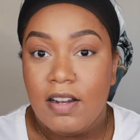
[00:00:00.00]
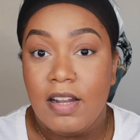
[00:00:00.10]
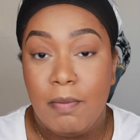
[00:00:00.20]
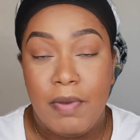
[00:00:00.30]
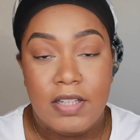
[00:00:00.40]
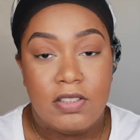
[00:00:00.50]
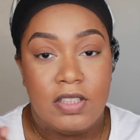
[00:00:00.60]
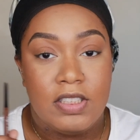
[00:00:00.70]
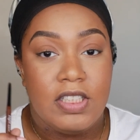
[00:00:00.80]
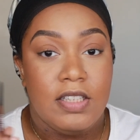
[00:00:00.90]
lip pencil
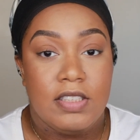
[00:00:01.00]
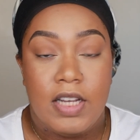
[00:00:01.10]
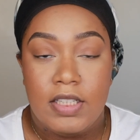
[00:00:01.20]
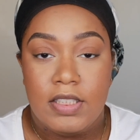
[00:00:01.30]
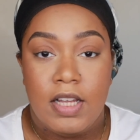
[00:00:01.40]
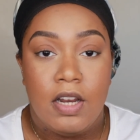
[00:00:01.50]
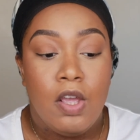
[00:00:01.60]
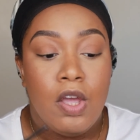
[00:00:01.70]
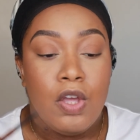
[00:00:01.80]
in the shade Chestnut,